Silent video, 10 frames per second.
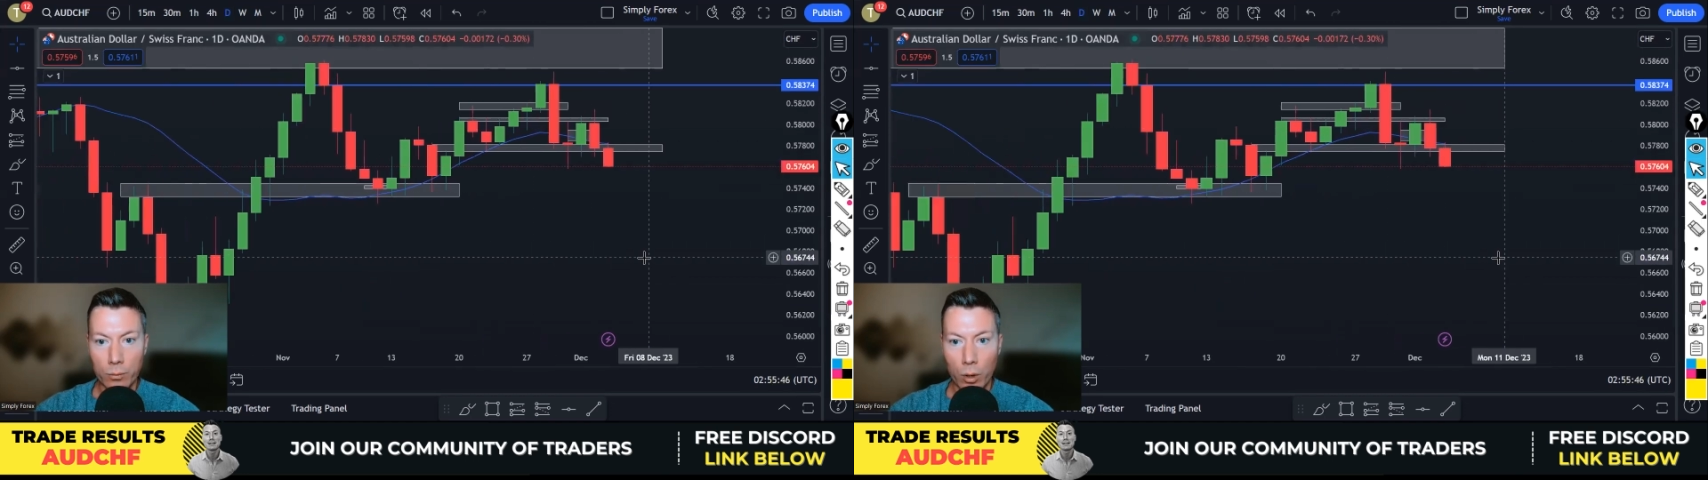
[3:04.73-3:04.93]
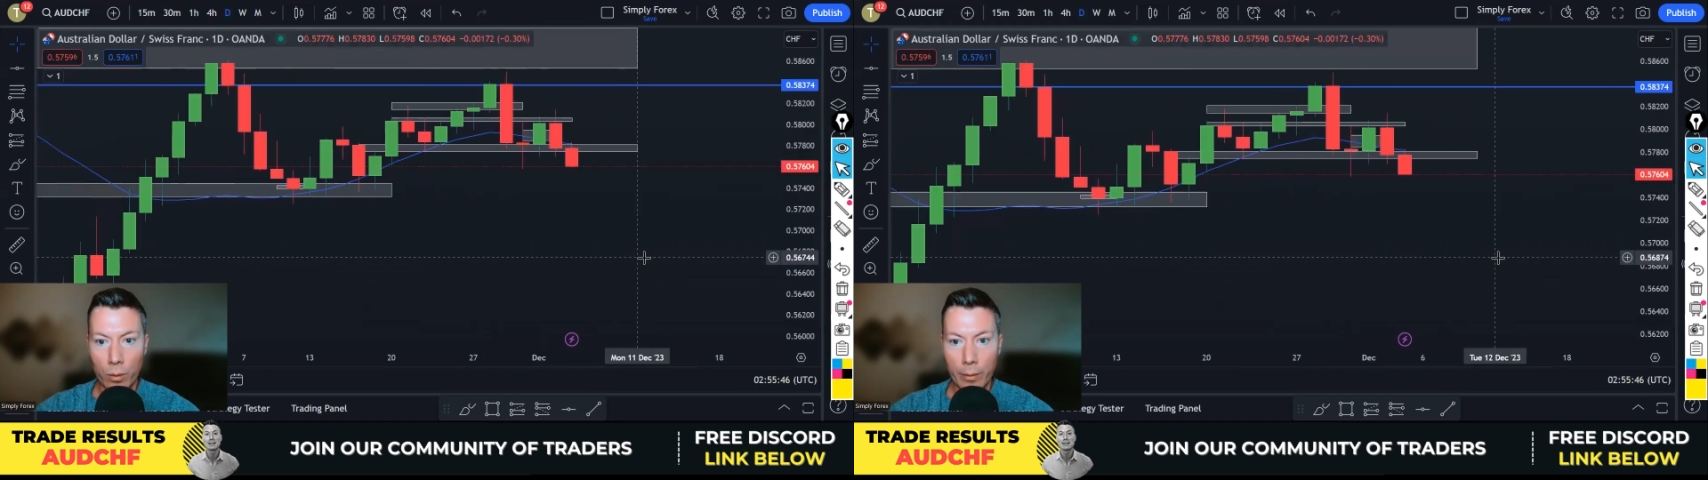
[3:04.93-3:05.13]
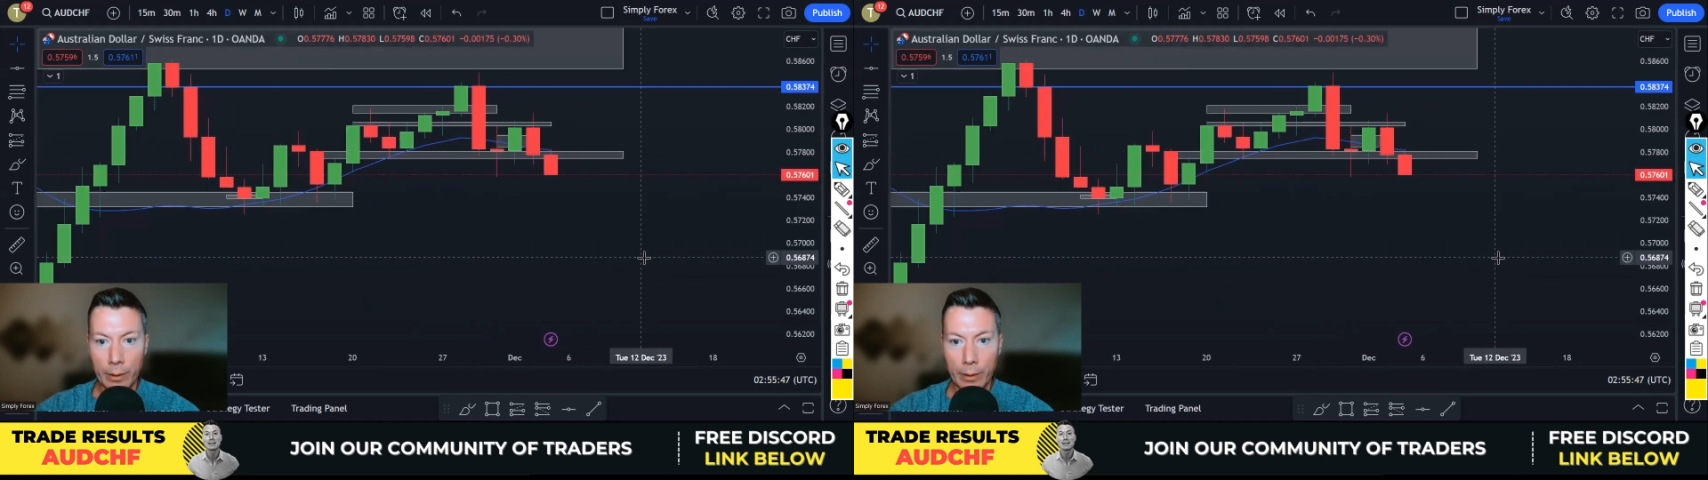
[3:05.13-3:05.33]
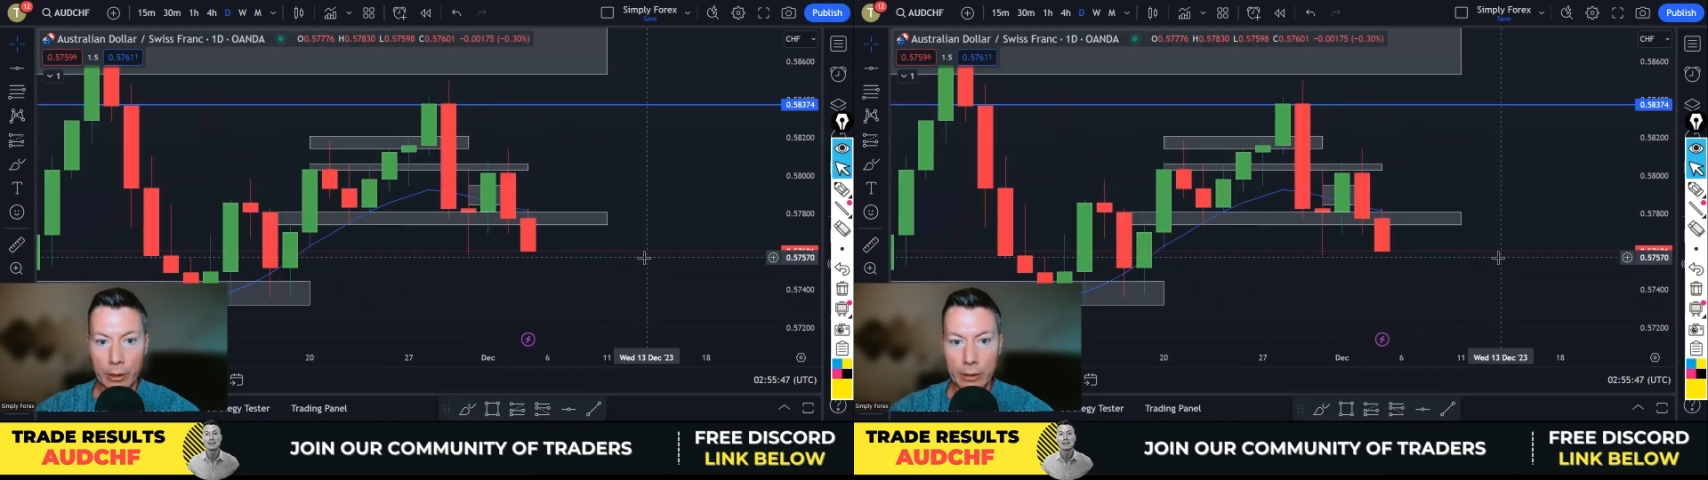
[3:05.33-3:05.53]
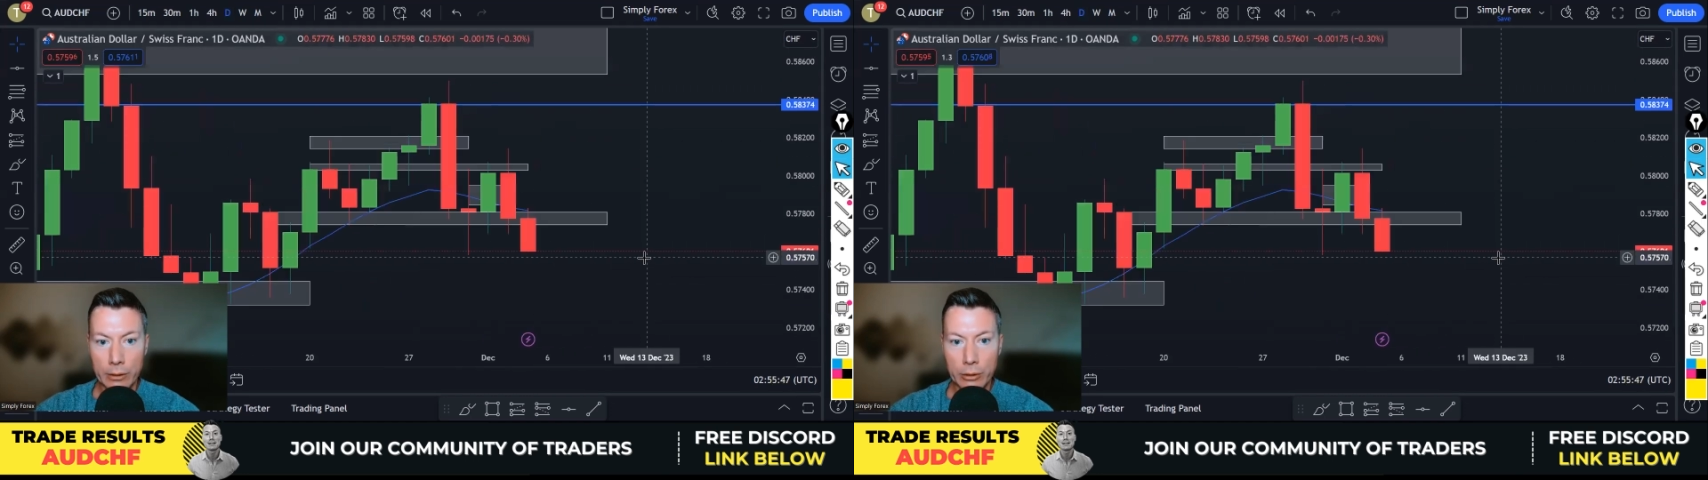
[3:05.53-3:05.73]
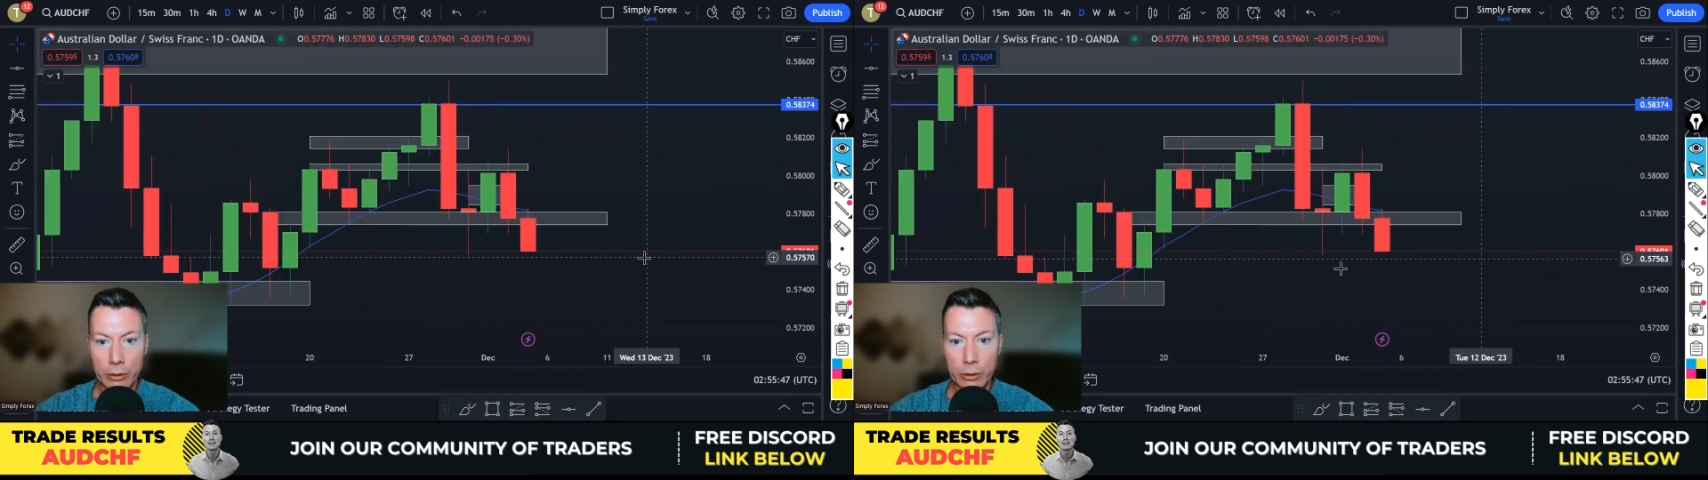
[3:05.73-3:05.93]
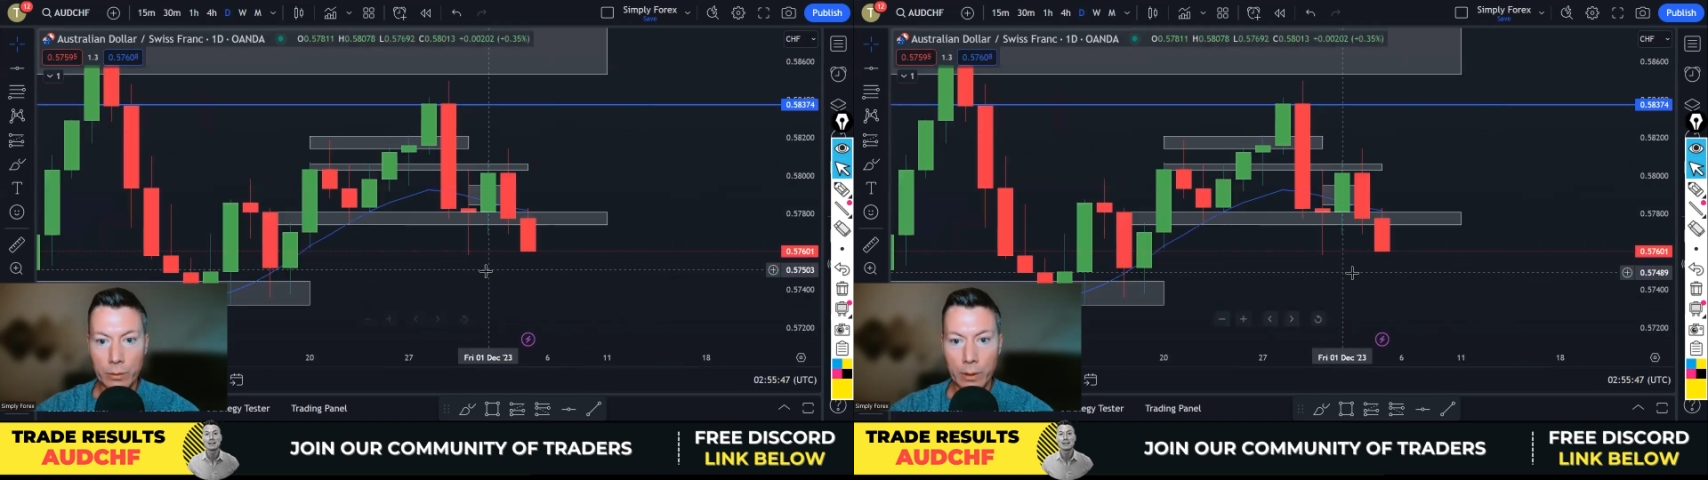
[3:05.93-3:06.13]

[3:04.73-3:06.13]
what were we looking to do?